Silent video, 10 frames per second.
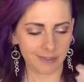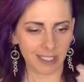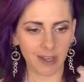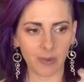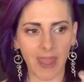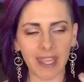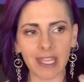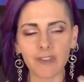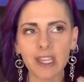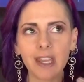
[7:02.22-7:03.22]
you know, like
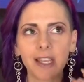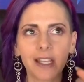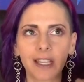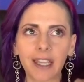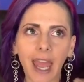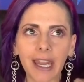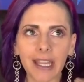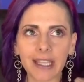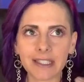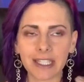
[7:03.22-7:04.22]
even
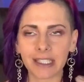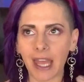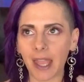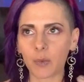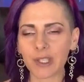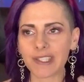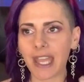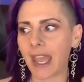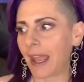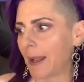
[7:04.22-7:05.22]
getting into like, we'll
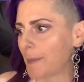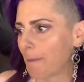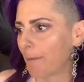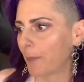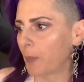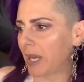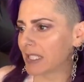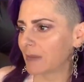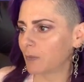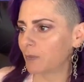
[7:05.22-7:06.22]
say, when
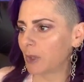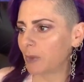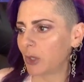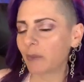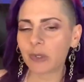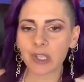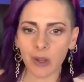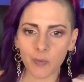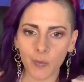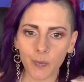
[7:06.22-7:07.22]
is the, the new moon's
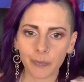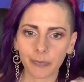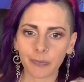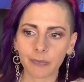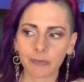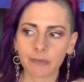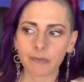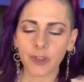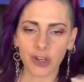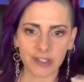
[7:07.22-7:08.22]
on
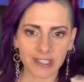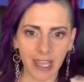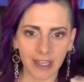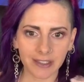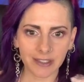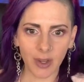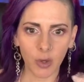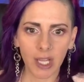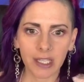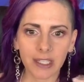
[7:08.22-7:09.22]
Thursday.
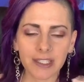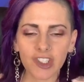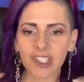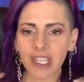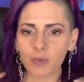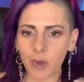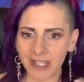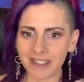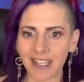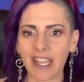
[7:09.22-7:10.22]
So let's just say
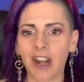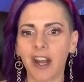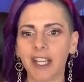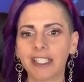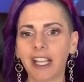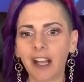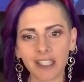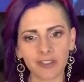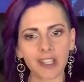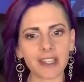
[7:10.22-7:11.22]
Wednesday on.
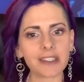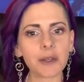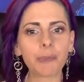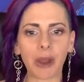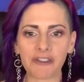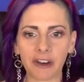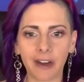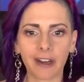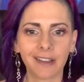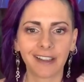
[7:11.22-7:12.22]
I'll give you guys a little
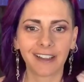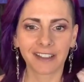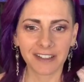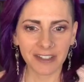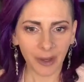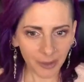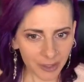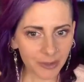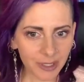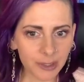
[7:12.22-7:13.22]
buffer. So
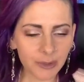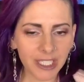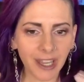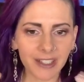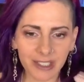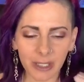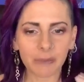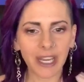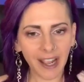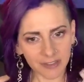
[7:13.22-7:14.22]
you can do what you gotta
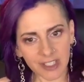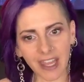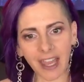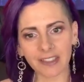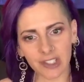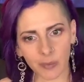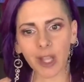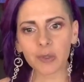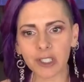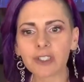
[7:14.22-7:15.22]
do. But after that, just
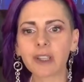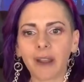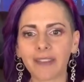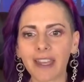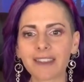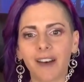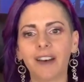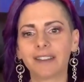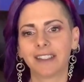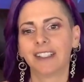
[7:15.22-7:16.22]
watch what you're doing. That's
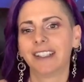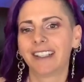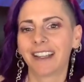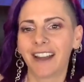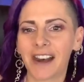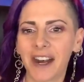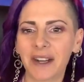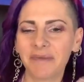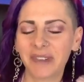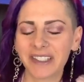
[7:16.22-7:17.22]
all.
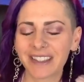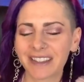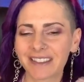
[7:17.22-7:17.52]
Um,